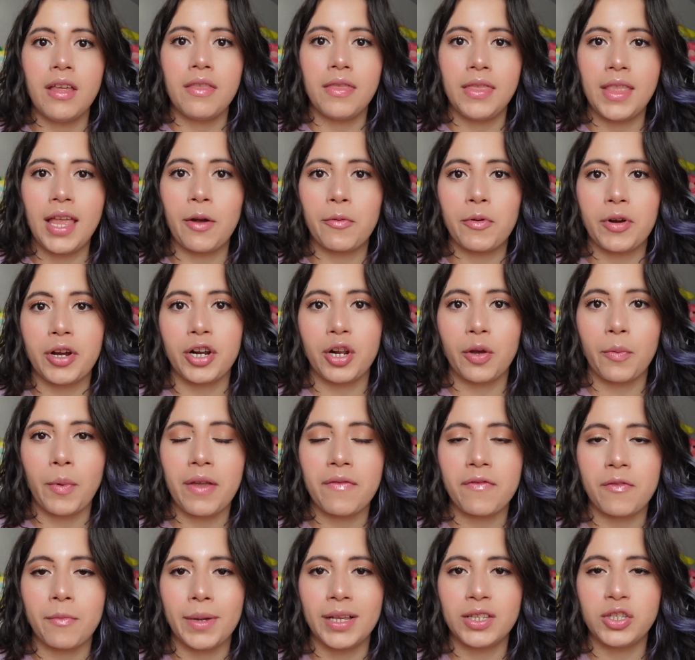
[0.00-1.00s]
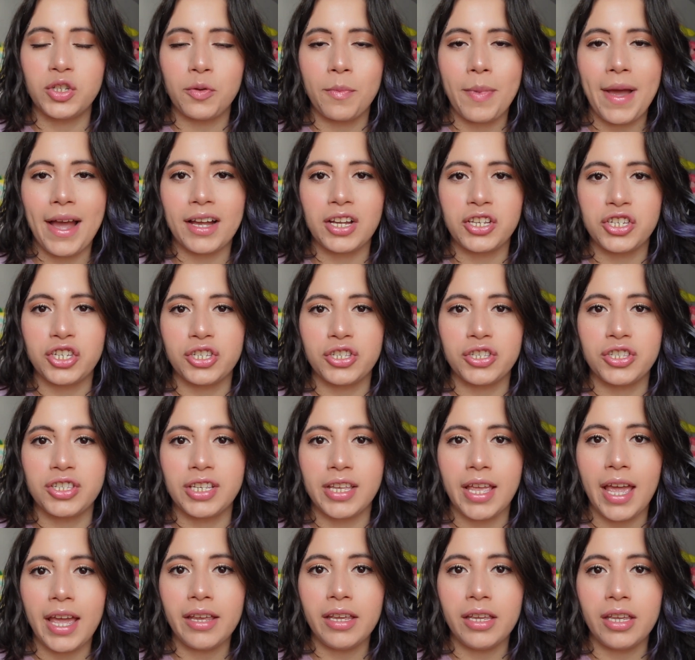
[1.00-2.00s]
Now we're gonna wait for my 2 packages to
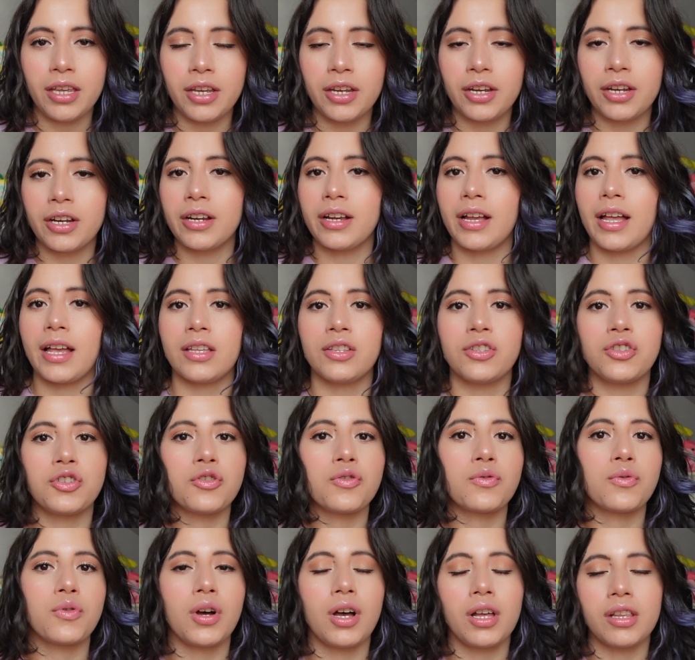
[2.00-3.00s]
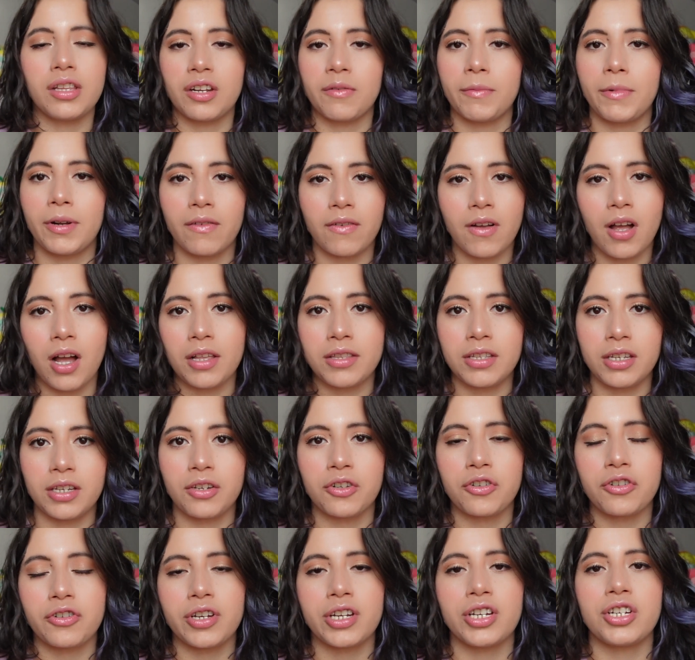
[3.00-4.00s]
get here and do a little bit of content
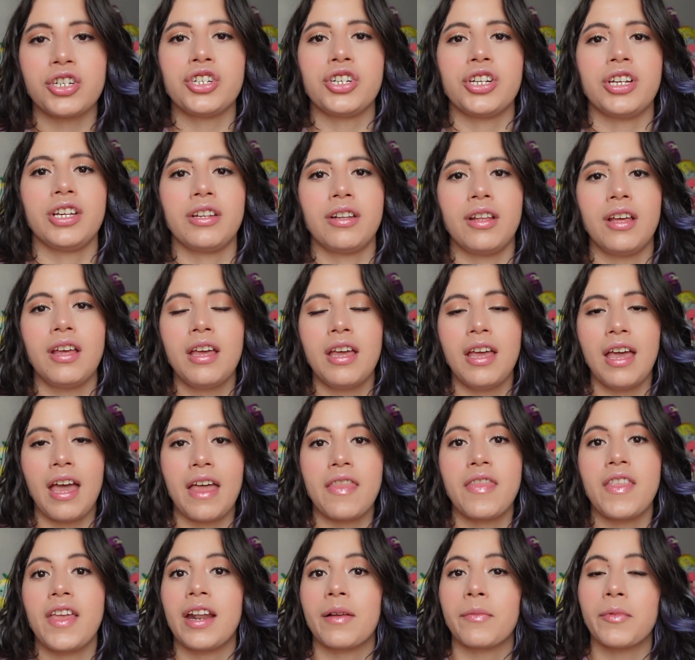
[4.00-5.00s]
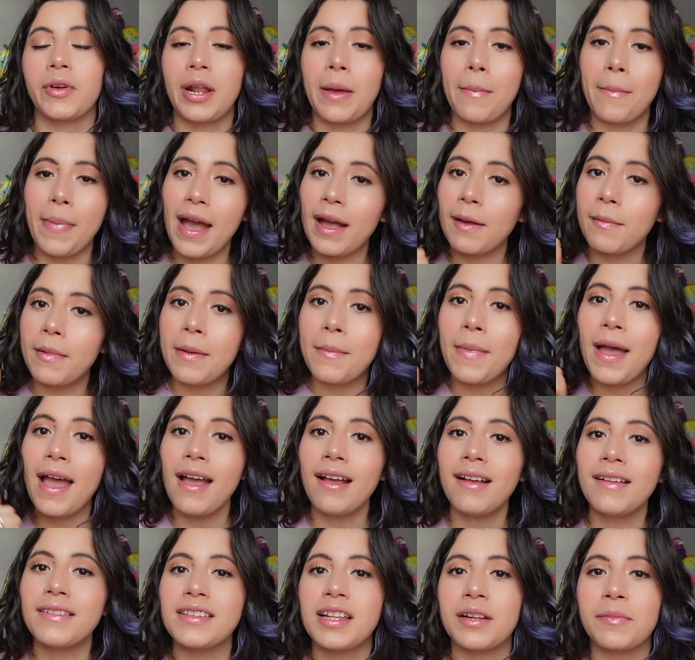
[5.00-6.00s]
creation. And then I'm gonna pack my
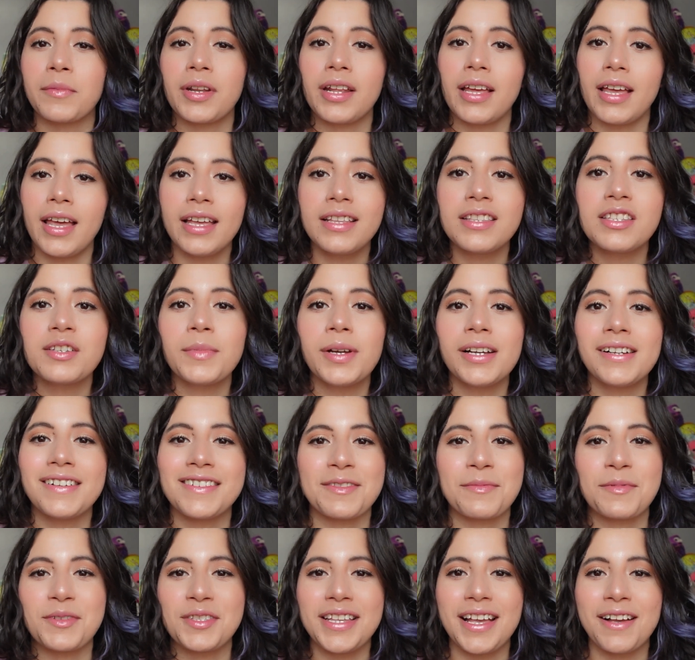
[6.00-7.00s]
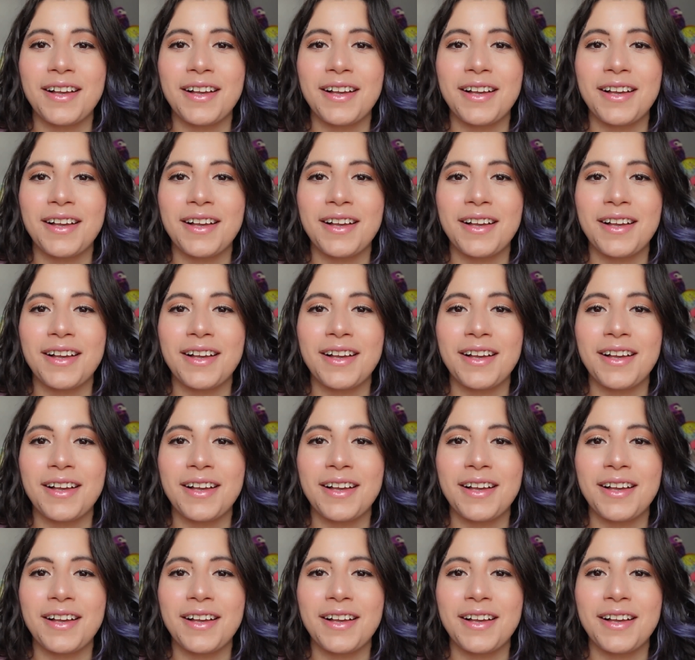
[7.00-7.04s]
bags and I'm gonna head to my husband's